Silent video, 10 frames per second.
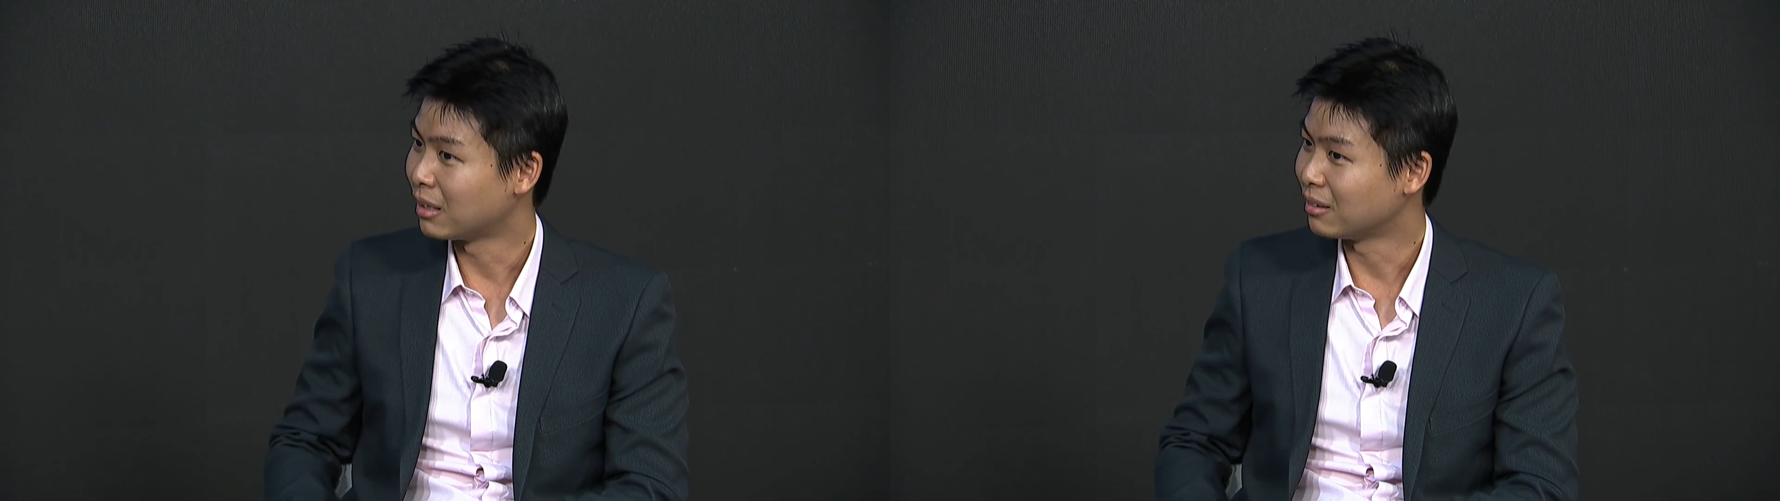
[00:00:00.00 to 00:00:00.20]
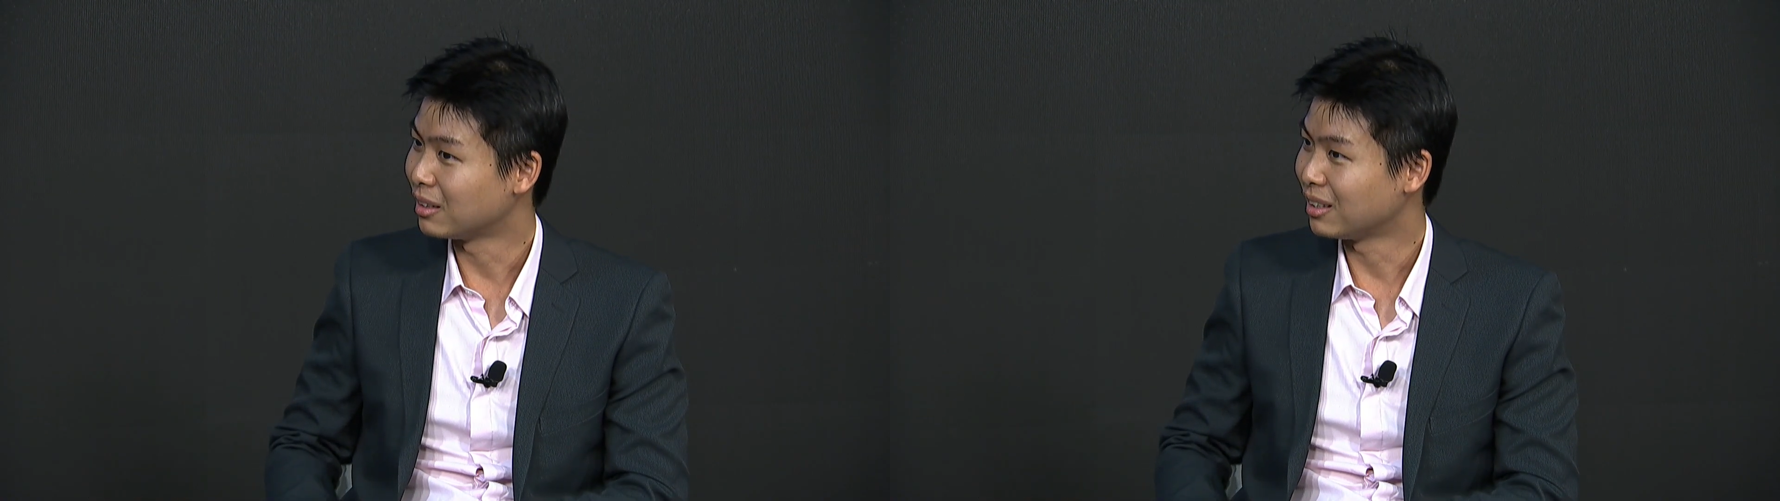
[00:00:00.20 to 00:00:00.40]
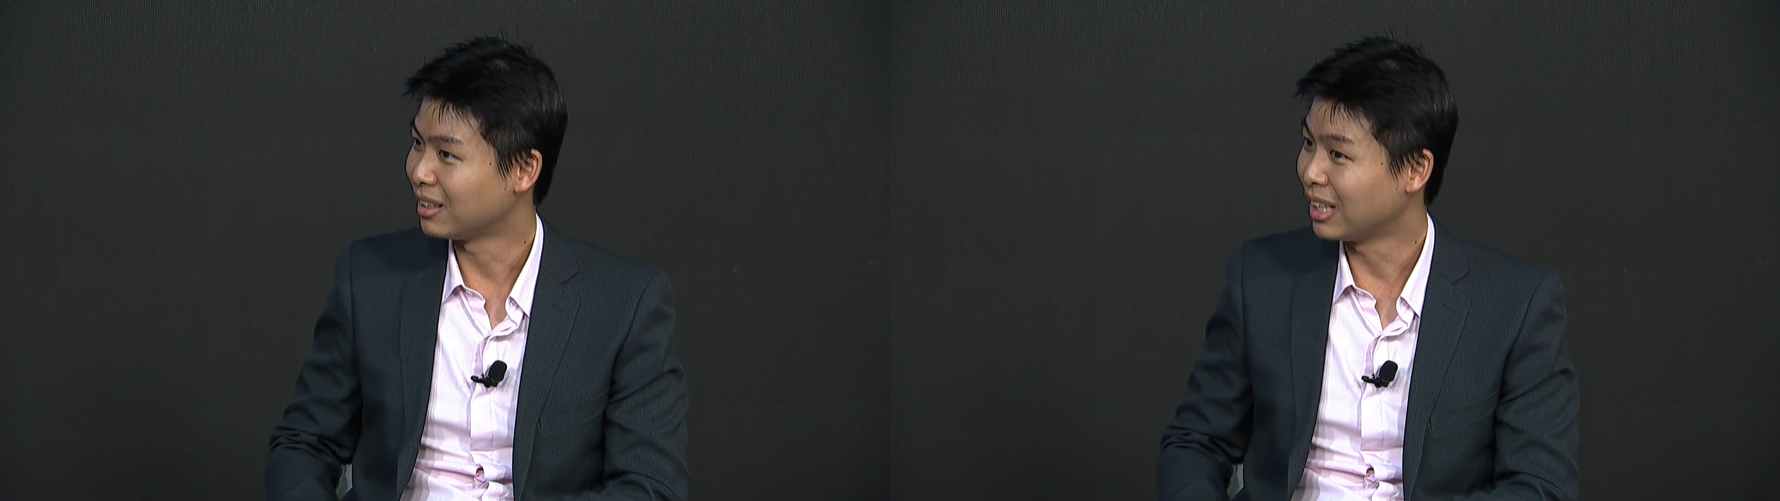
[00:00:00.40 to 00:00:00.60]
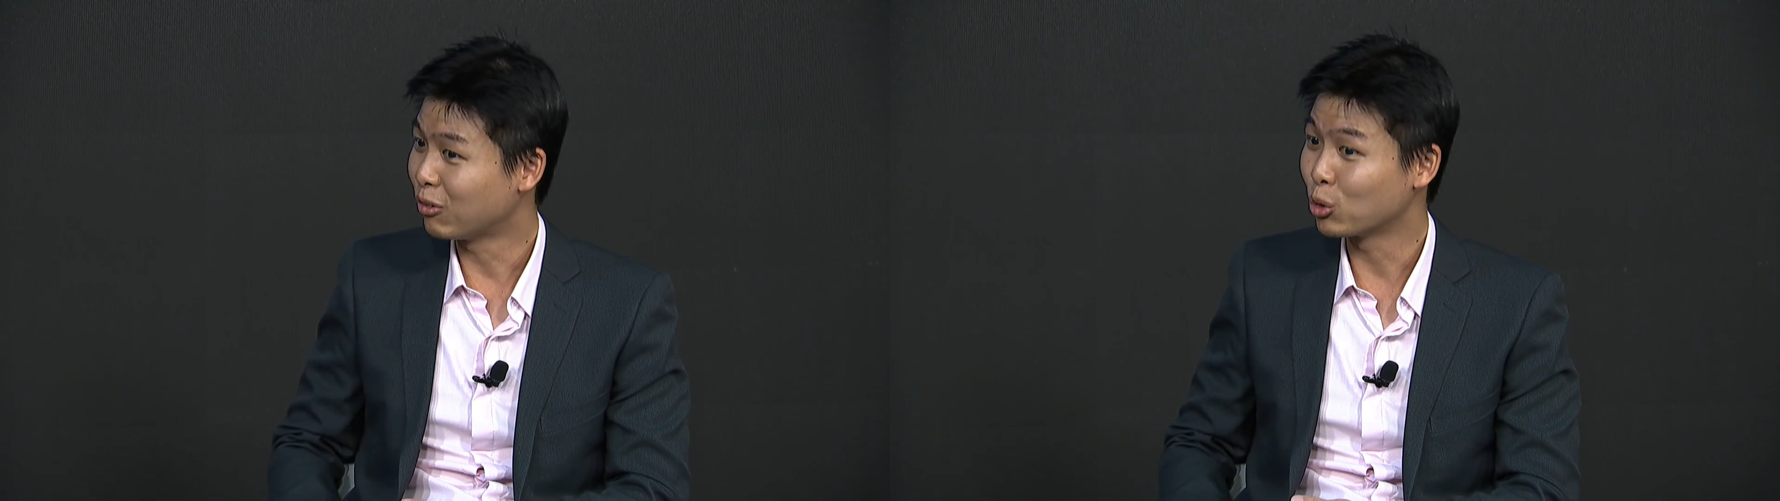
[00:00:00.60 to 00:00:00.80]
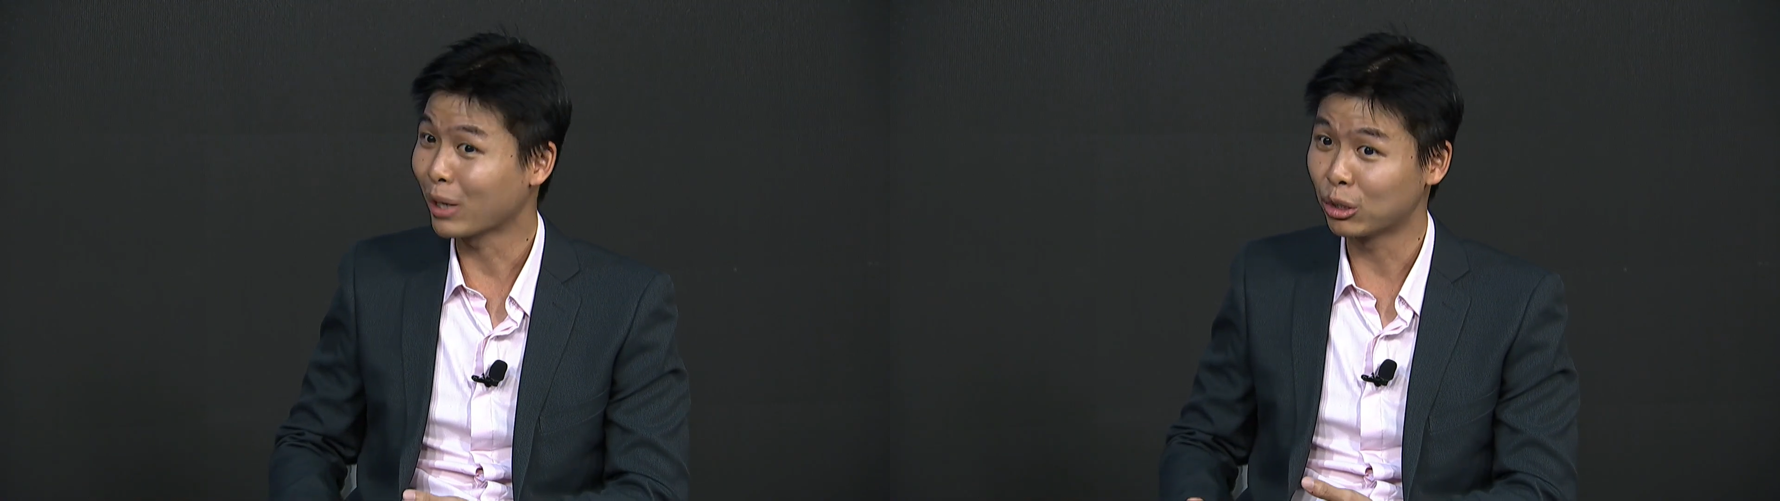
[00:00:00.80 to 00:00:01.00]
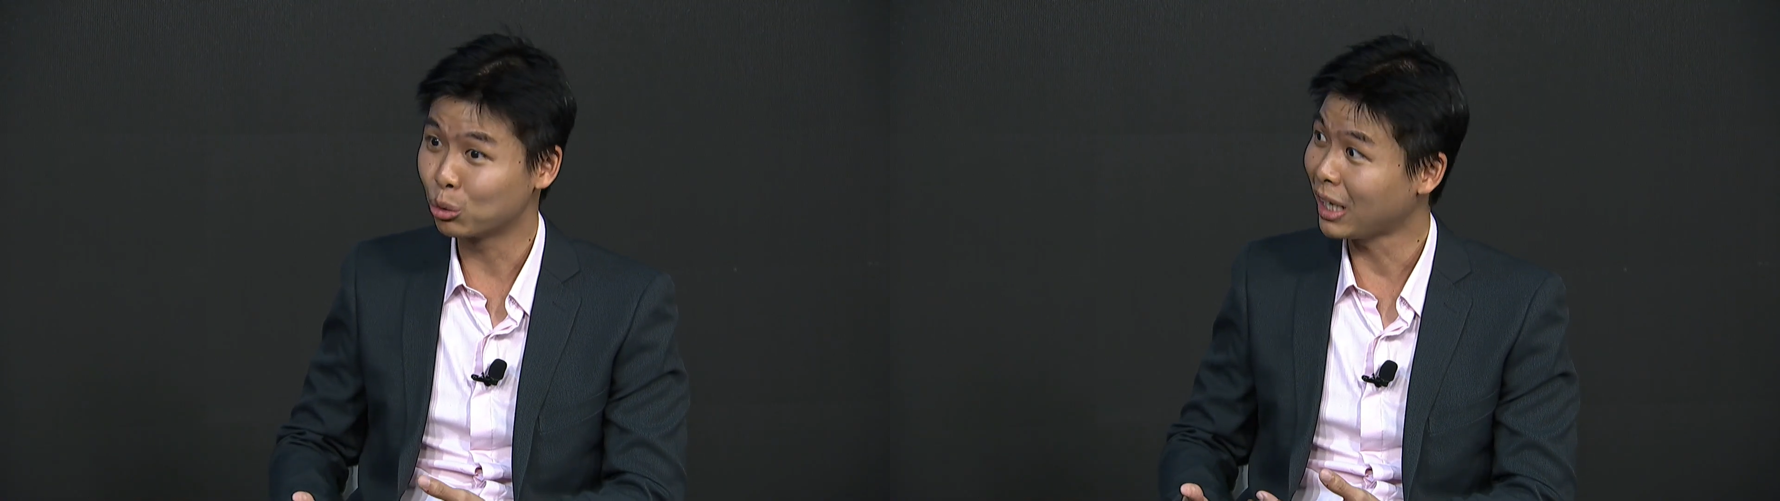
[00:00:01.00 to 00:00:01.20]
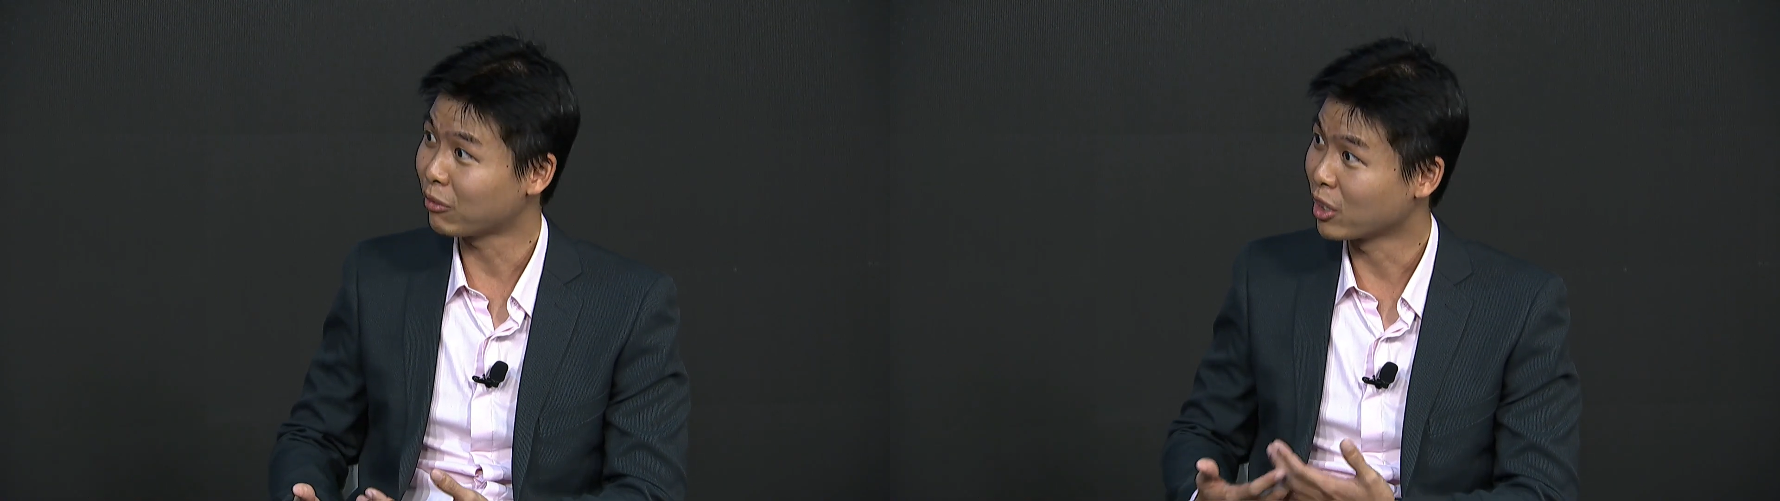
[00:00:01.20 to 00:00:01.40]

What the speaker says: And if you can do that